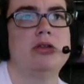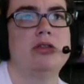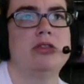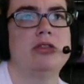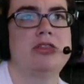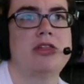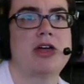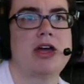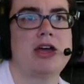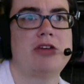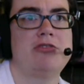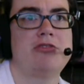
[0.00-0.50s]

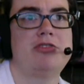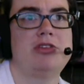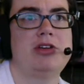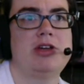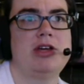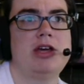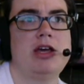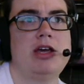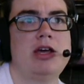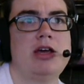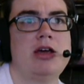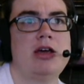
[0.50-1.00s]

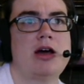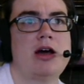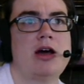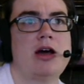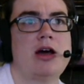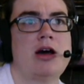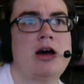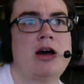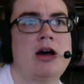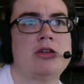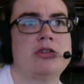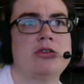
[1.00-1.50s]
Thankfully,
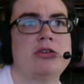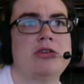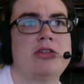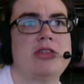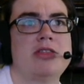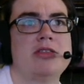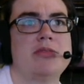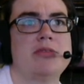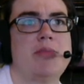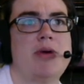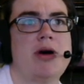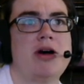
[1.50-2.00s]
other than
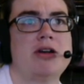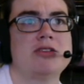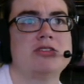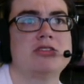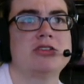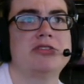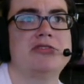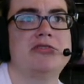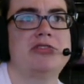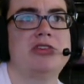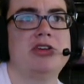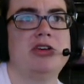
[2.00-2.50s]
the
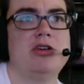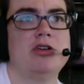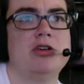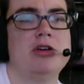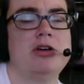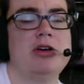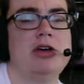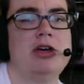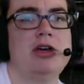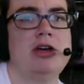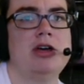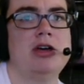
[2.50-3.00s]
positive
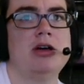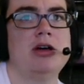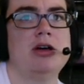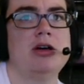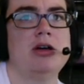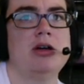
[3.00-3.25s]
degree,